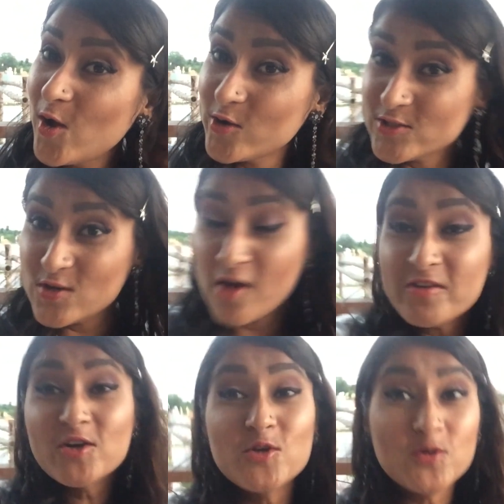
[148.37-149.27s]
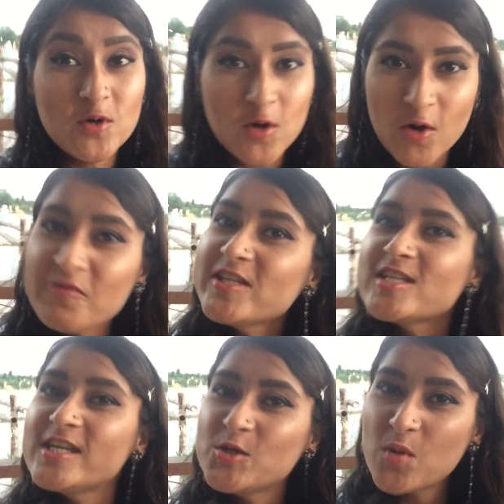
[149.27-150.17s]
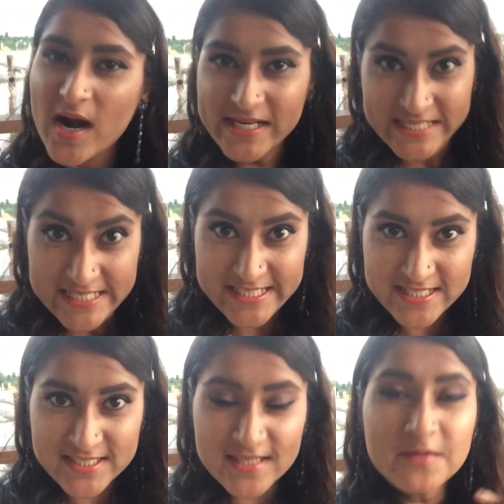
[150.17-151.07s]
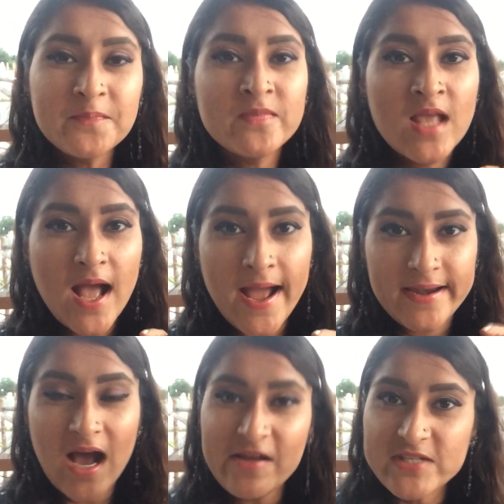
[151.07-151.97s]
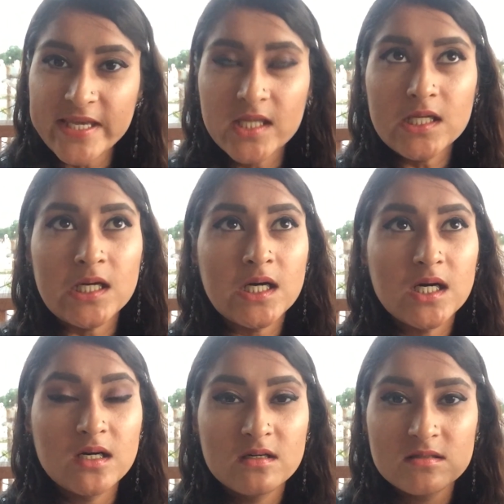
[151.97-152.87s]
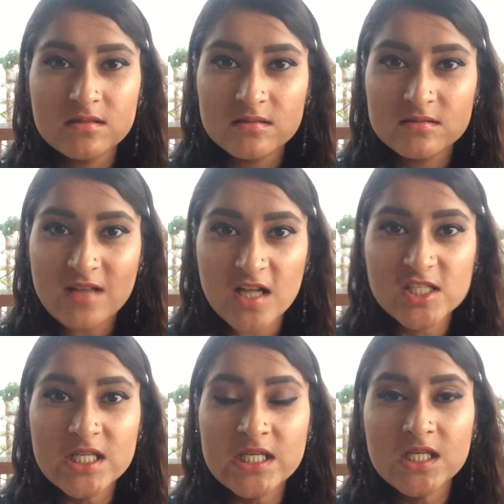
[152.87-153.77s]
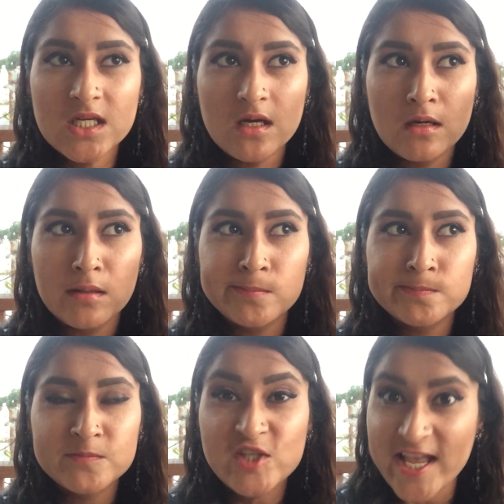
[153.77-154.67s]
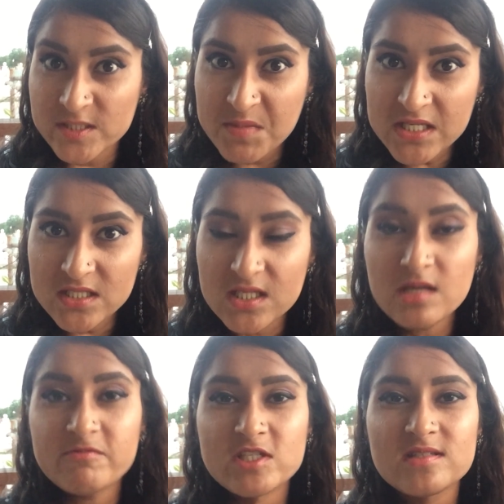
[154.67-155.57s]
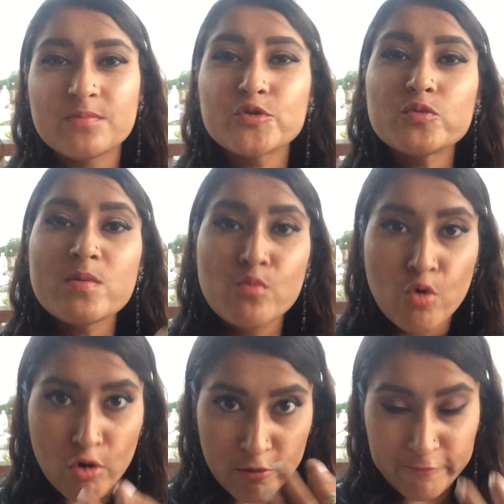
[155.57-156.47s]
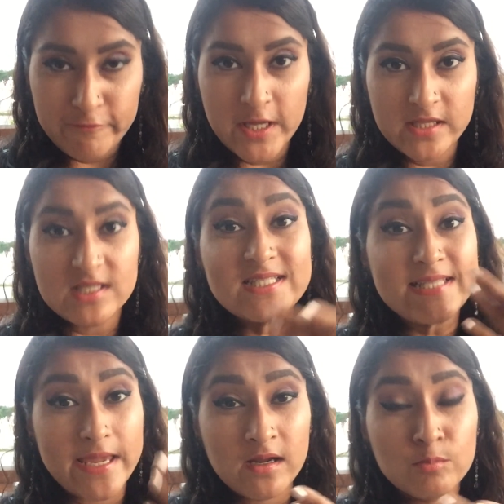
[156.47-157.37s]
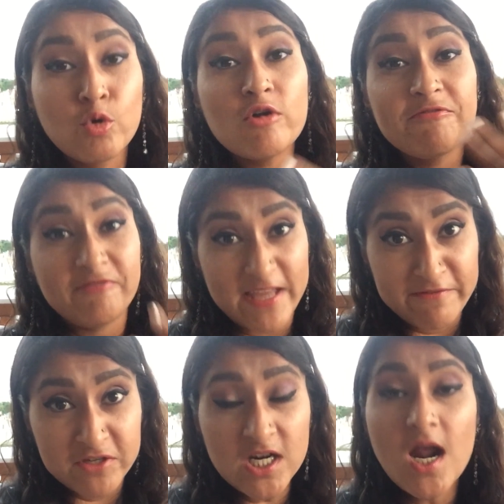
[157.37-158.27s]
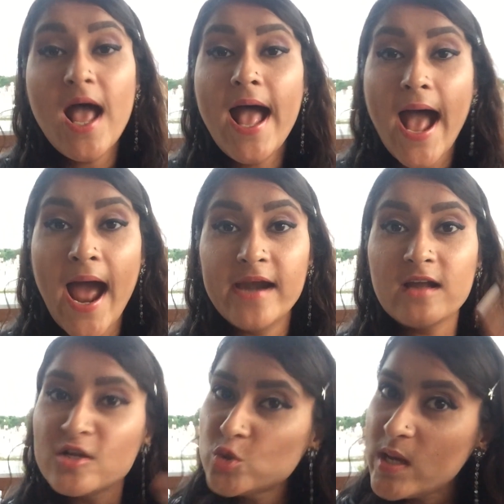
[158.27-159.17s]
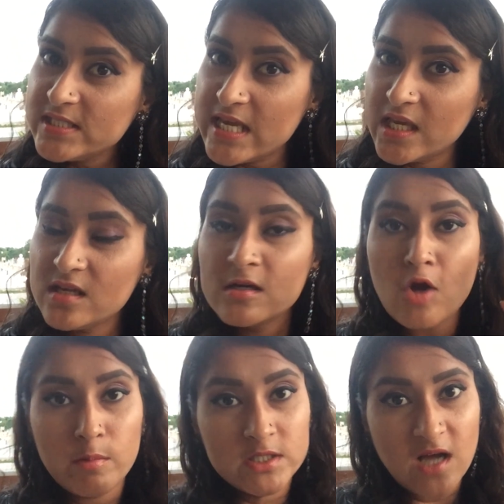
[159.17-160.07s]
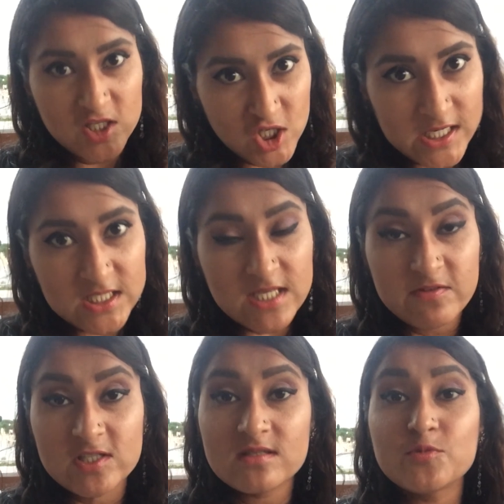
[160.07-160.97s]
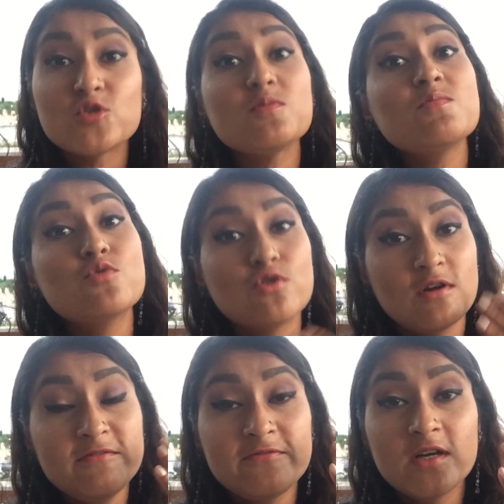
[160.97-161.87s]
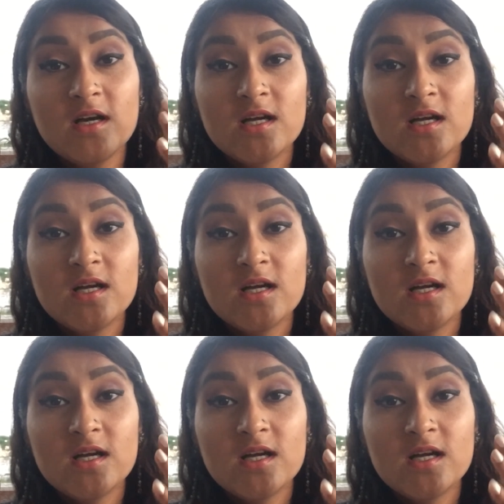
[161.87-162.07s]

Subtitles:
Okay, so now we are going to officially do our tea testing, and I have taken a Darjeeling jasmine tea, which is supposed to be more of like the more of flavor, and Anshu has taken a normal Darjeeling tea, which is supposed to be more of